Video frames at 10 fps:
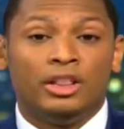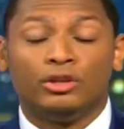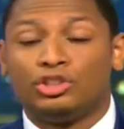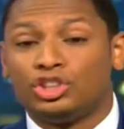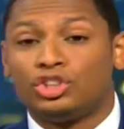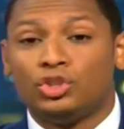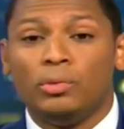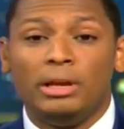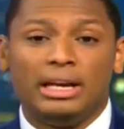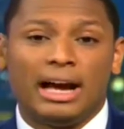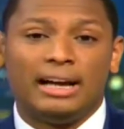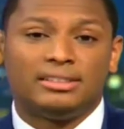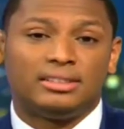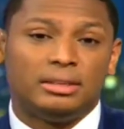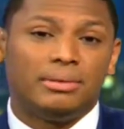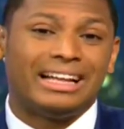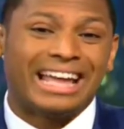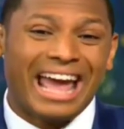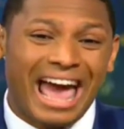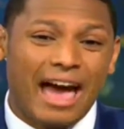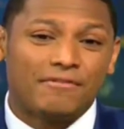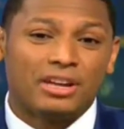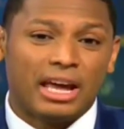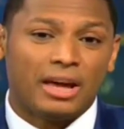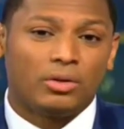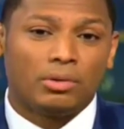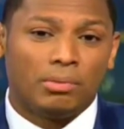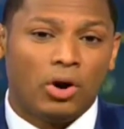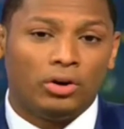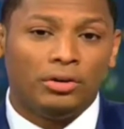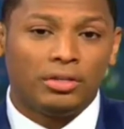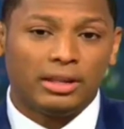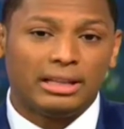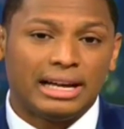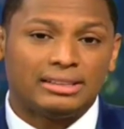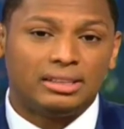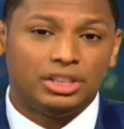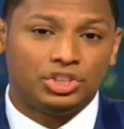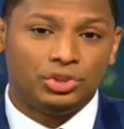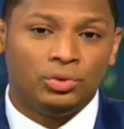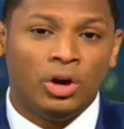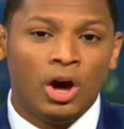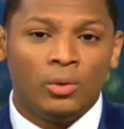there are just too many guys that seem like they have to handle the ball. Do you think that's an issue